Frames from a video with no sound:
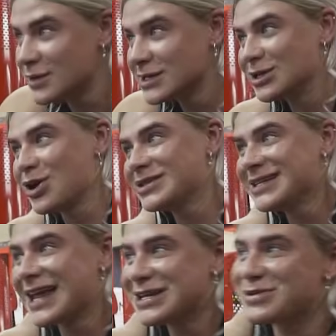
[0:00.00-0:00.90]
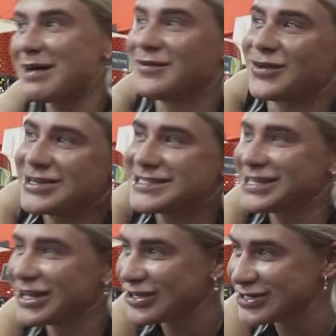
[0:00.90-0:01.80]
A naughty last rep for a
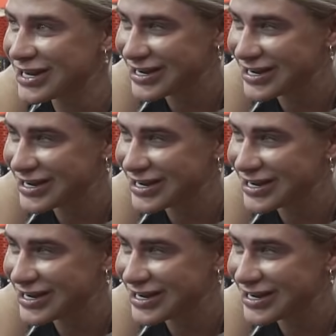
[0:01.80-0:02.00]
deload.